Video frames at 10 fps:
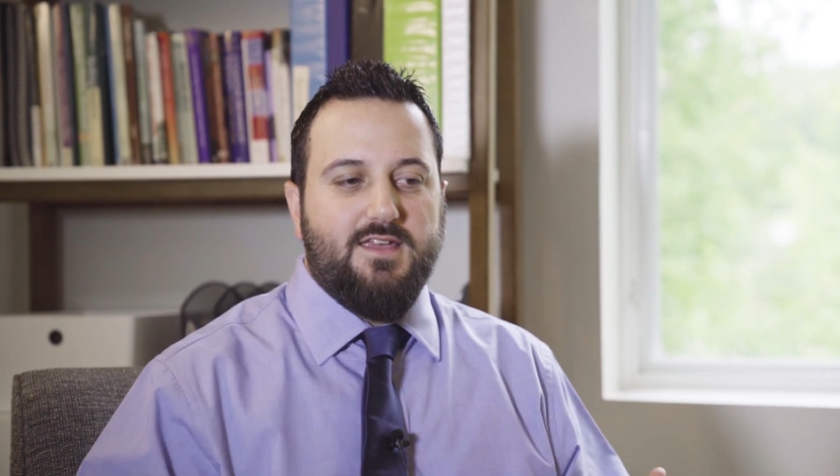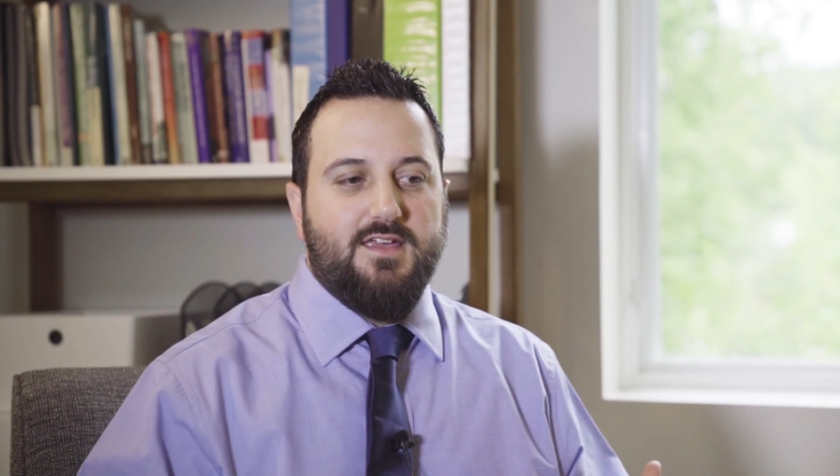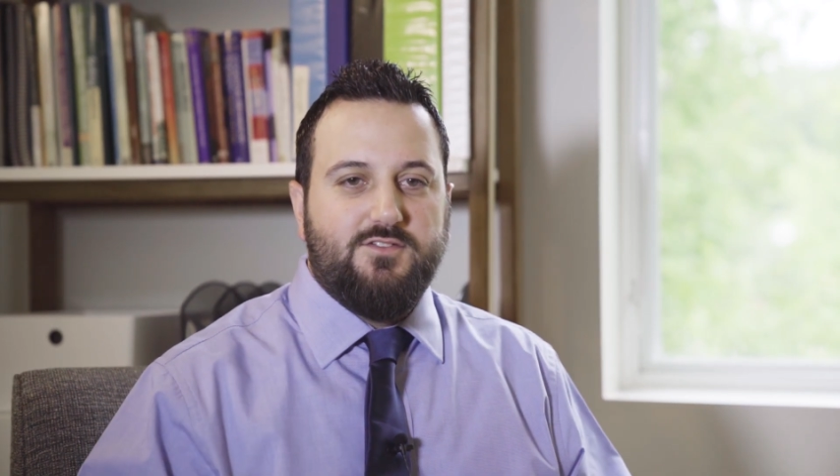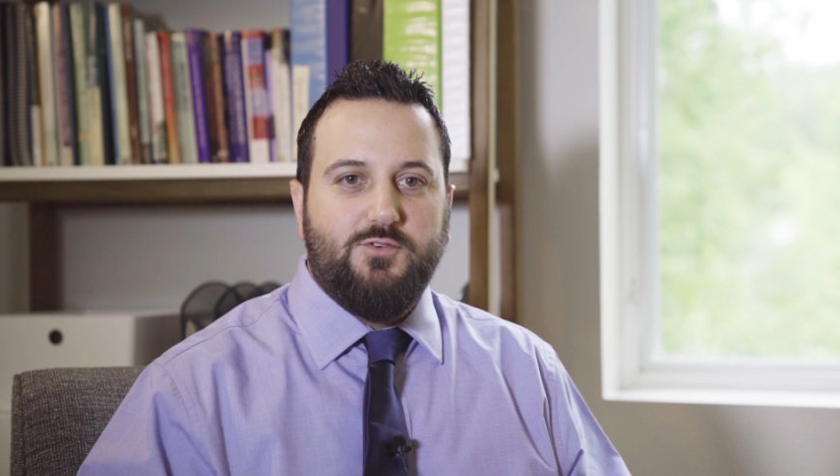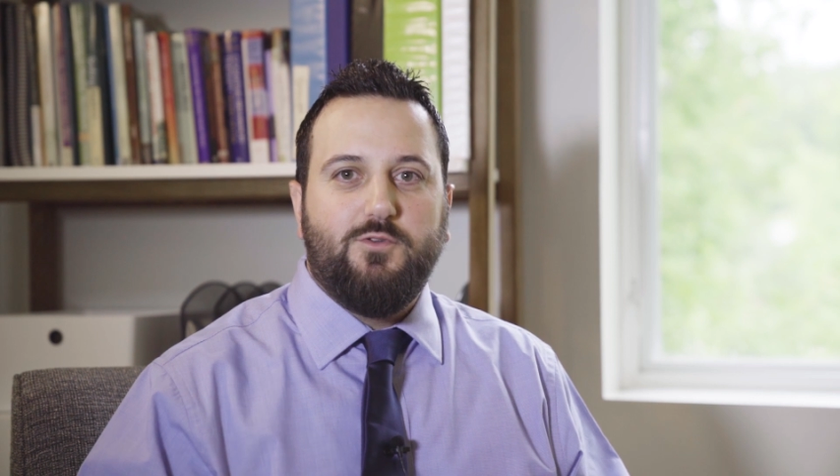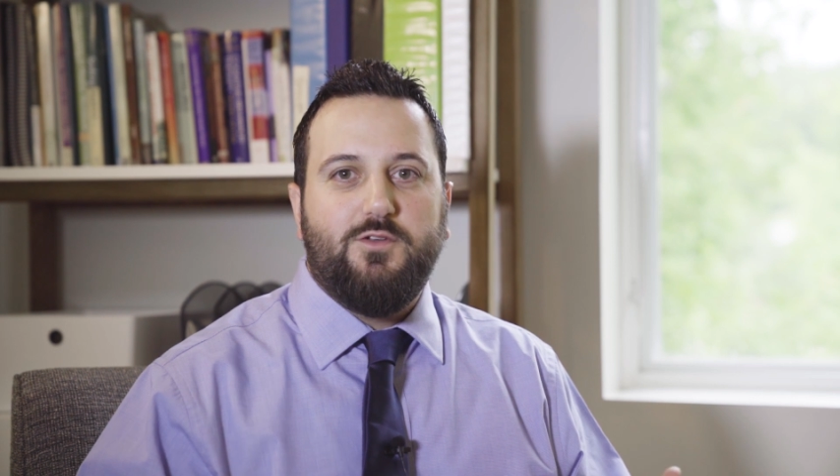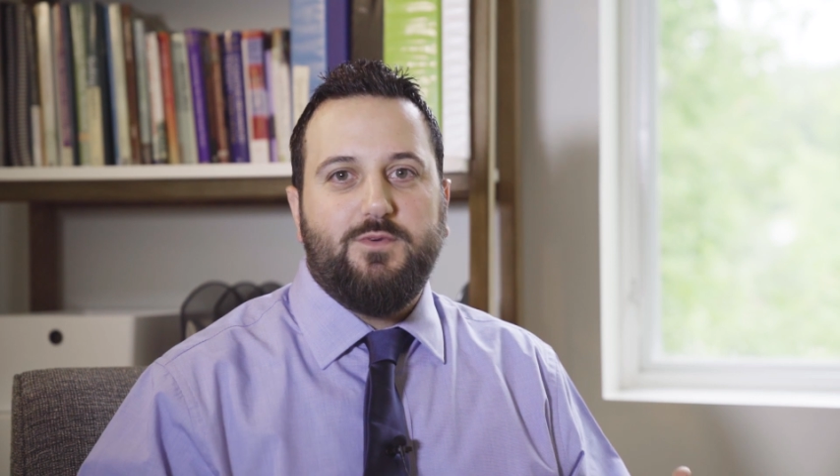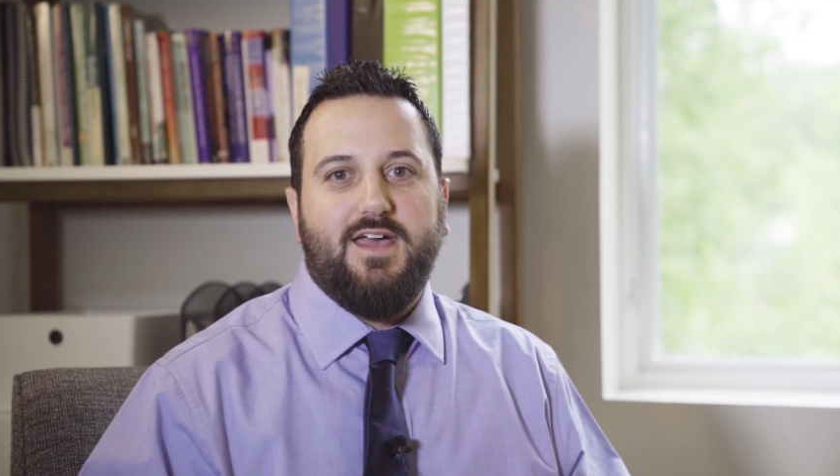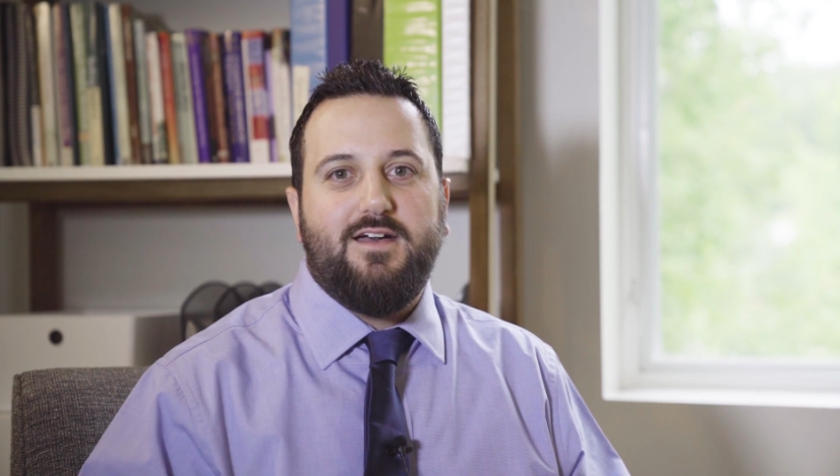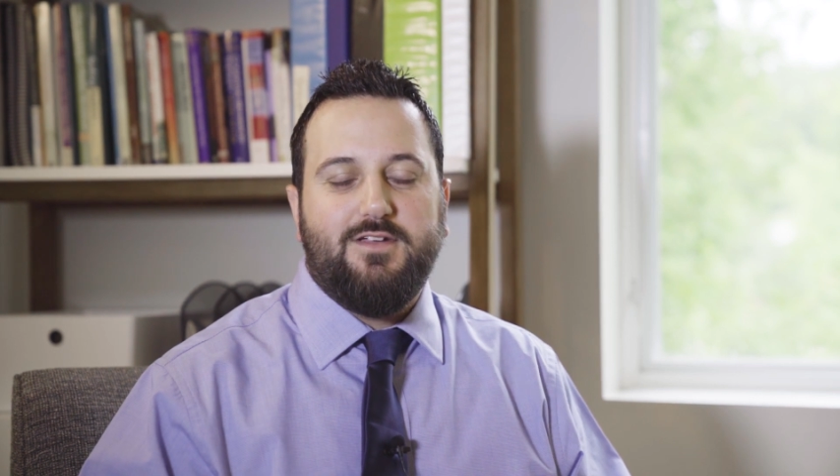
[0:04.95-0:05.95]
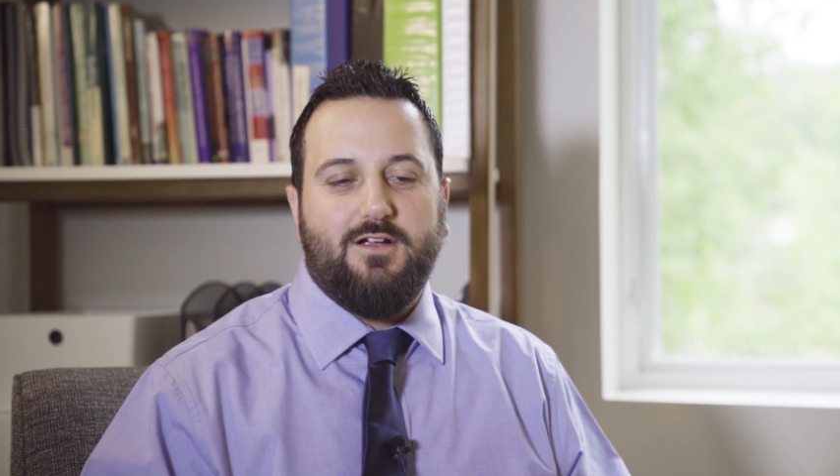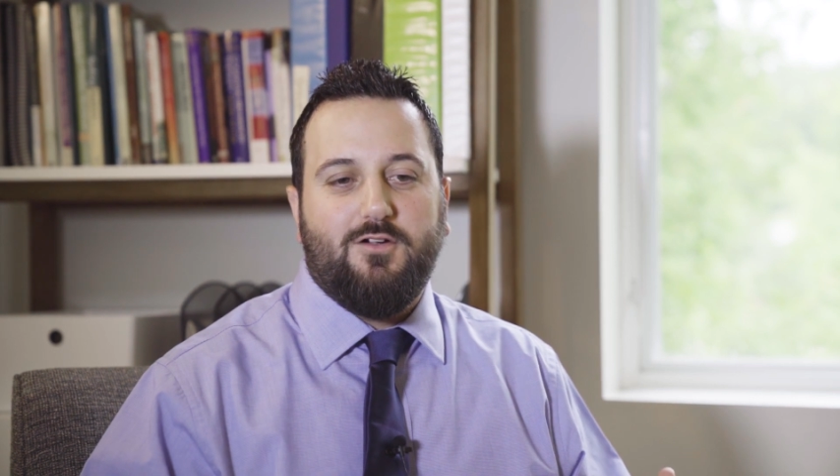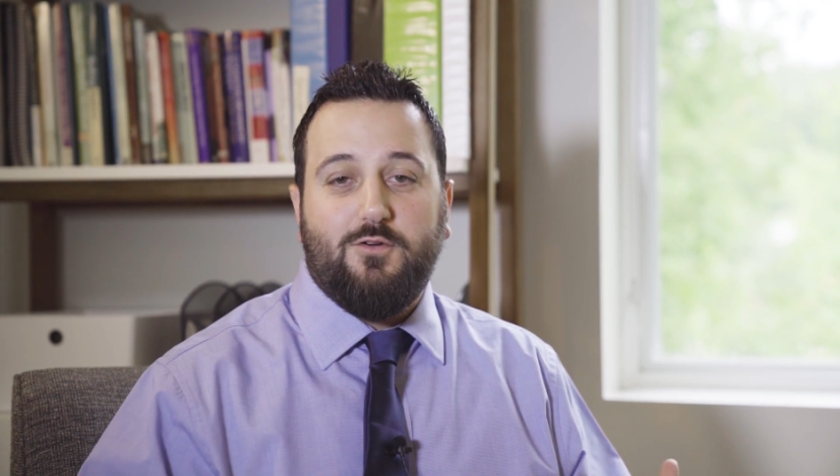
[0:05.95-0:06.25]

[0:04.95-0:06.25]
a tool that we have here,